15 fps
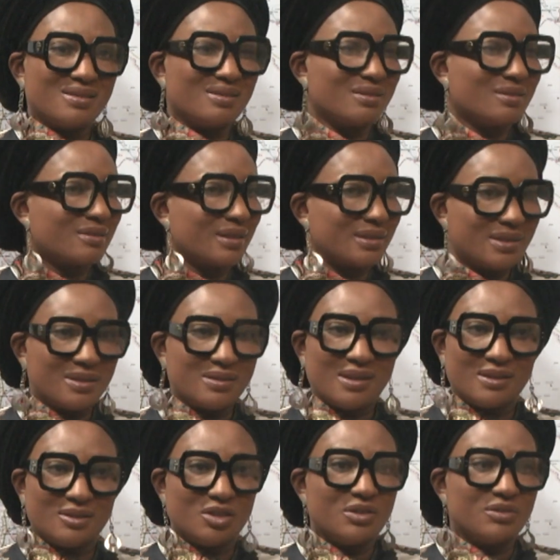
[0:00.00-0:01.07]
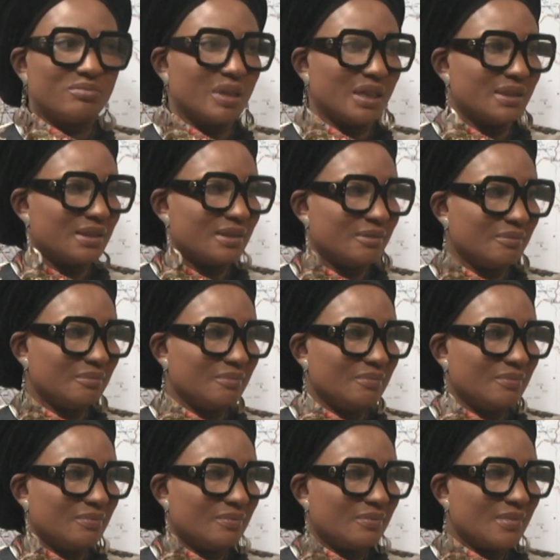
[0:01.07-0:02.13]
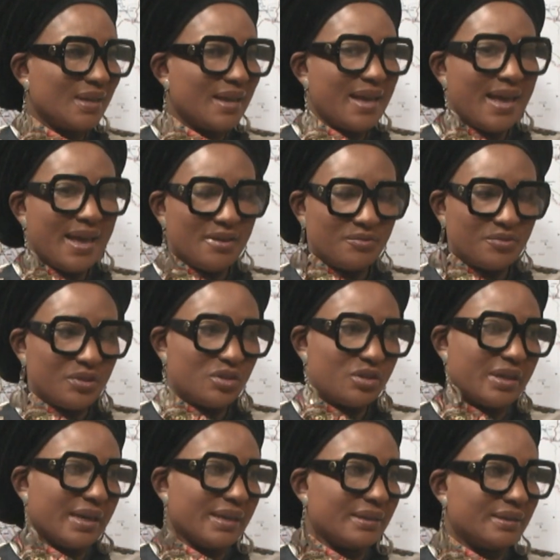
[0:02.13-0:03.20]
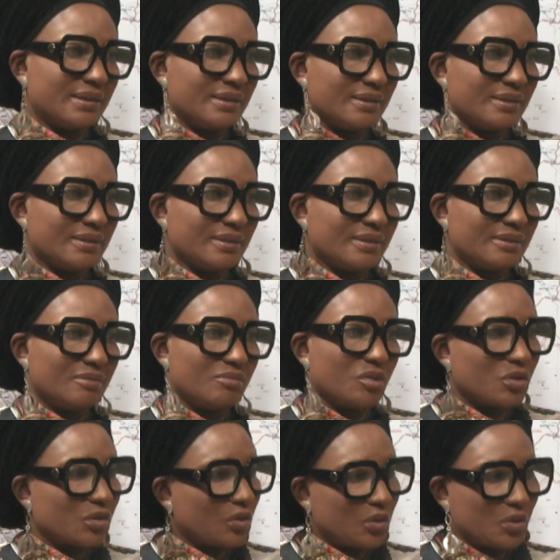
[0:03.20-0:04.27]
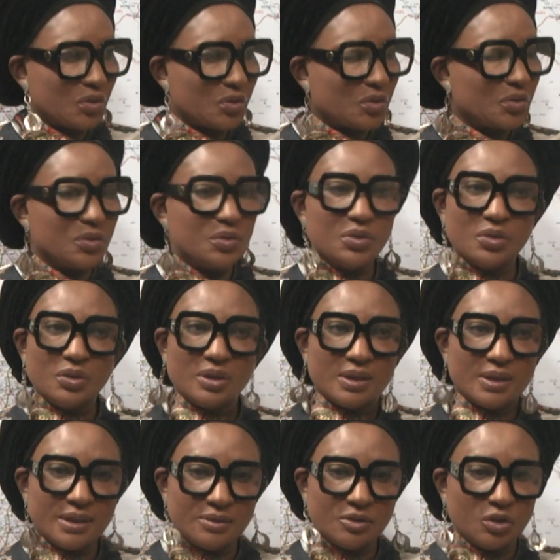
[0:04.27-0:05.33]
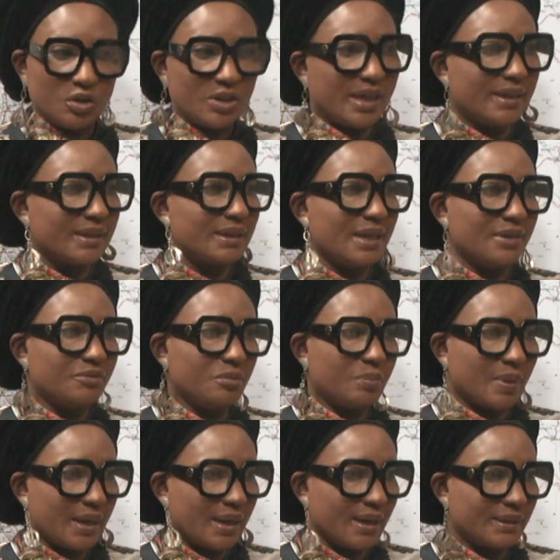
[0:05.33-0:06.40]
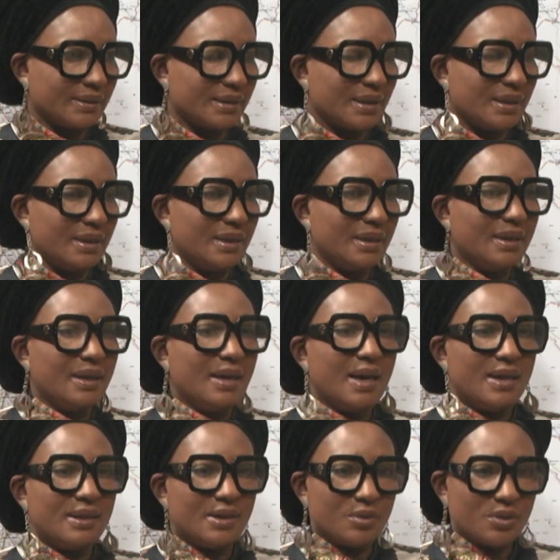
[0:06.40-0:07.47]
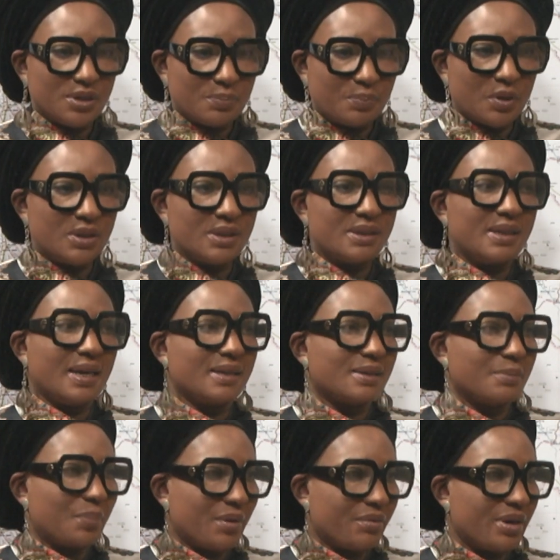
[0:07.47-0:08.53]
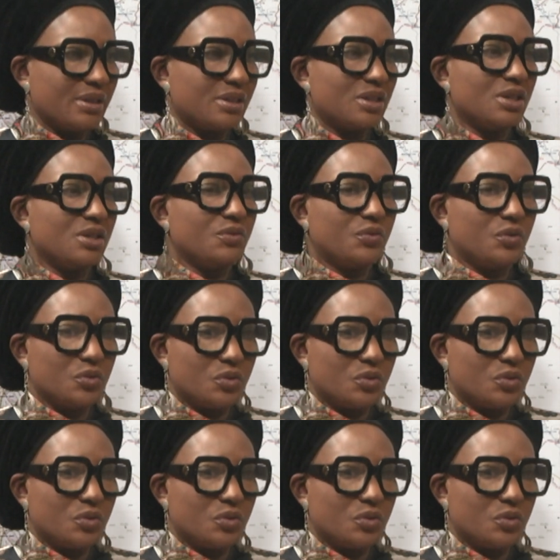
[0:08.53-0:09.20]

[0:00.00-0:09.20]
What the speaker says: greatest achievements. Every child must go to school, no child left behind. And there was a policy as a parent, if you do